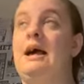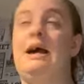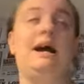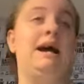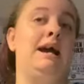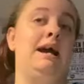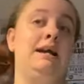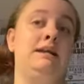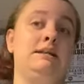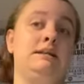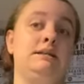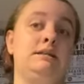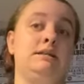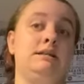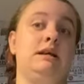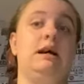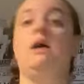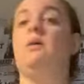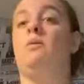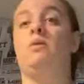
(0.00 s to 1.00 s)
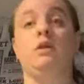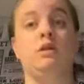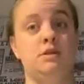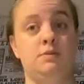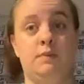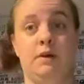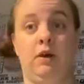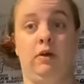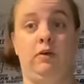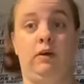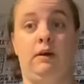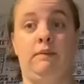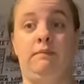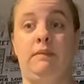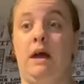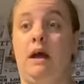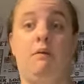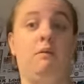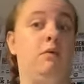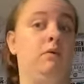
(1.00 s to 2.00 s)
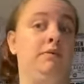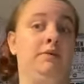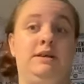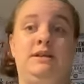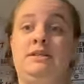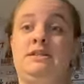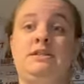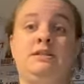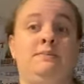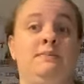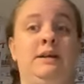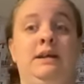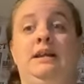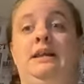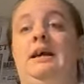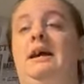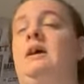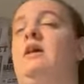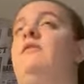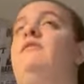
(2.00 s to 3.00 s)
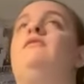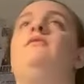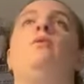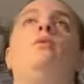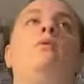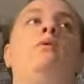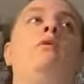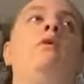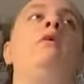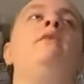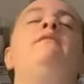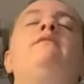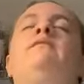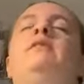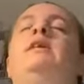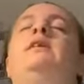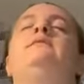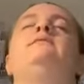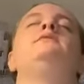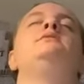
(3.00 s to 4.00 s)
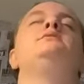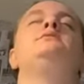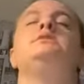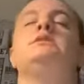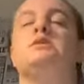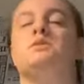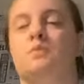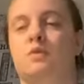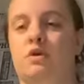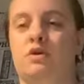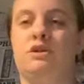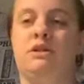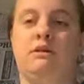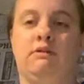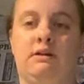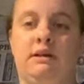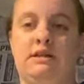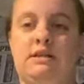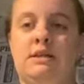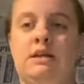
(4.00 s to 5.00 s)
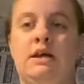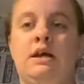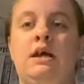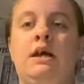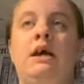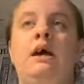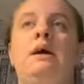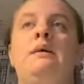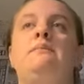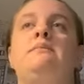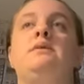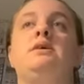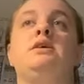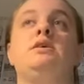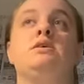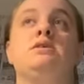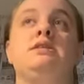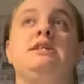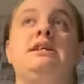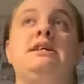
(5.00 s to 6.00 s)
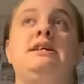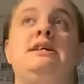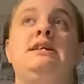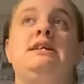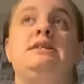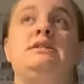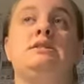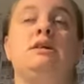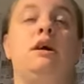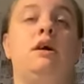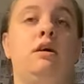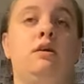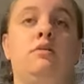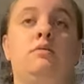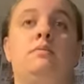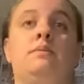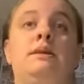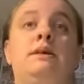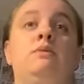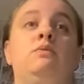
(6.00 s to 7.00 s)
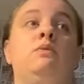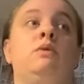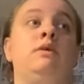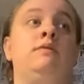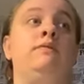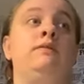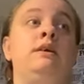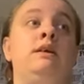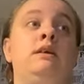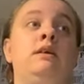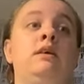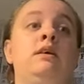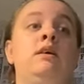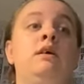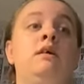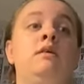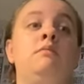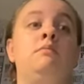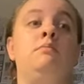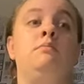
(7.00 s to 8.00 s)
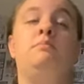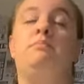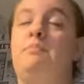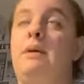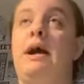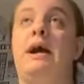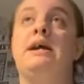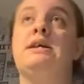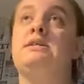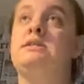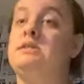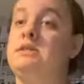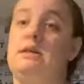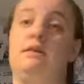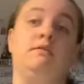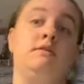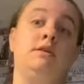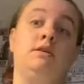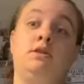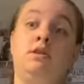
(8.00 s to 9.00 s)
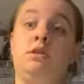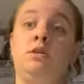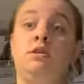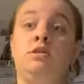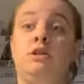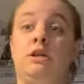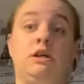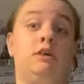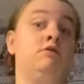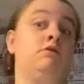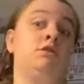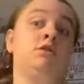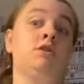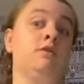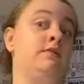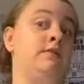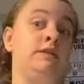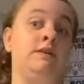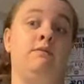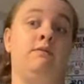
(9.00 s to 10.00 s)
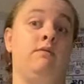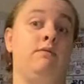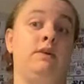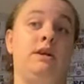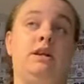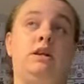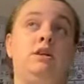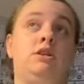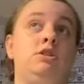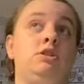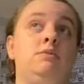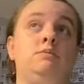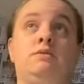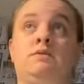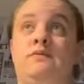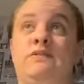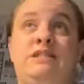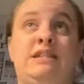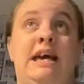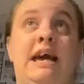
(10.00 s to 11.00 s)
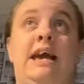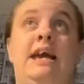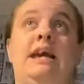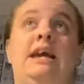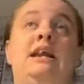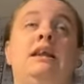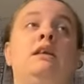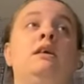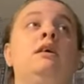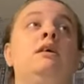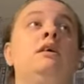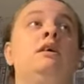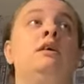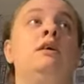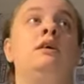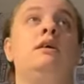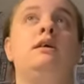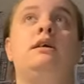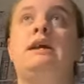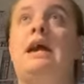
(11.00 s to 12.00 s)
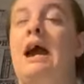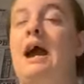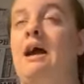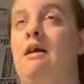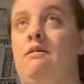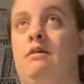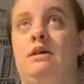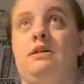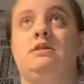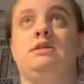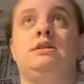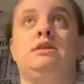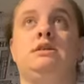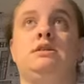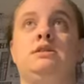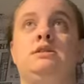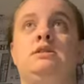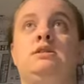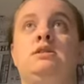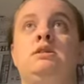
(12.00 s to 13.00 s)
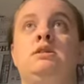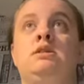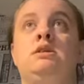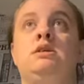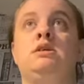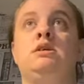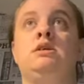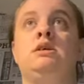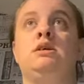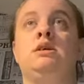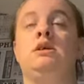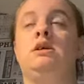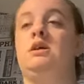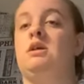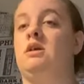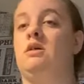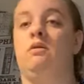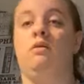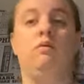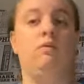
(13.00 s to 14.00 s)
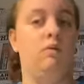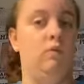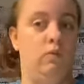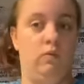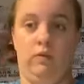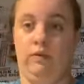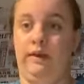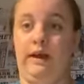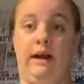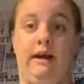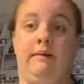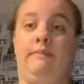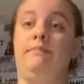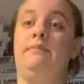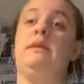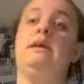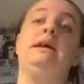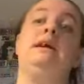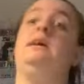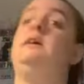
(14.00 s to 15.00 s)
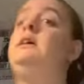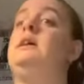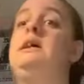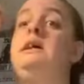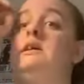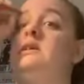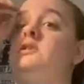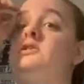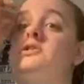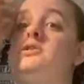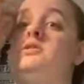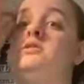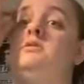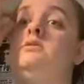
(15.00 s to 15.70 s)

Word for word: And I want it to be longer. I want this to be like a four, five, six book series because it is arguably one of the best series Jay Kristoff has ever written in terms of setting, characters, you know, all that. It, it's